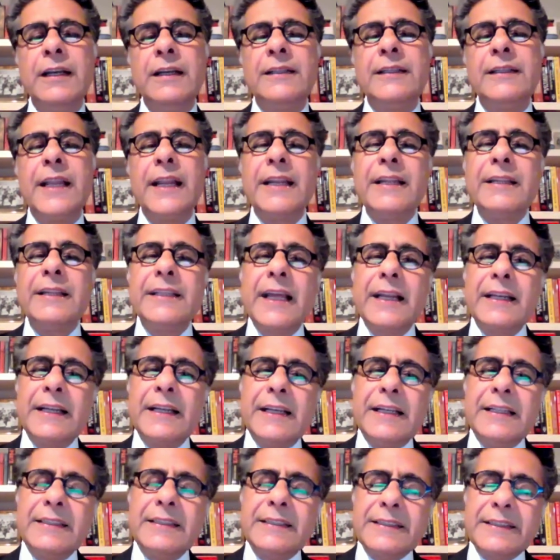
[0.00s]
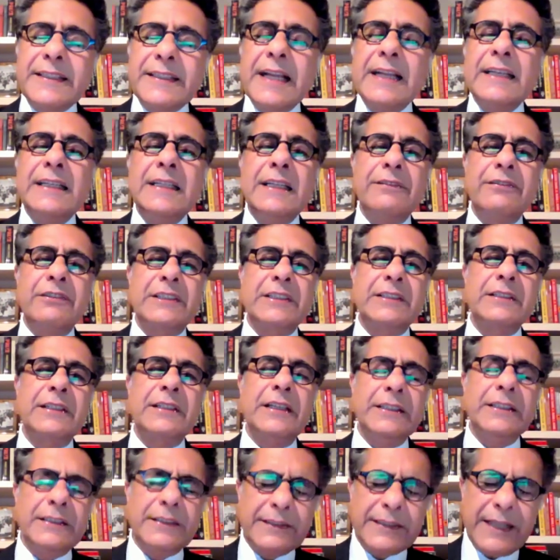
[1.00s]
that
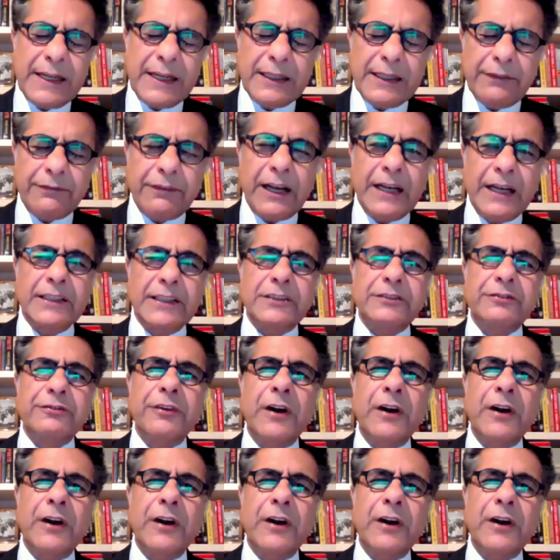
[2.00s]
incentivize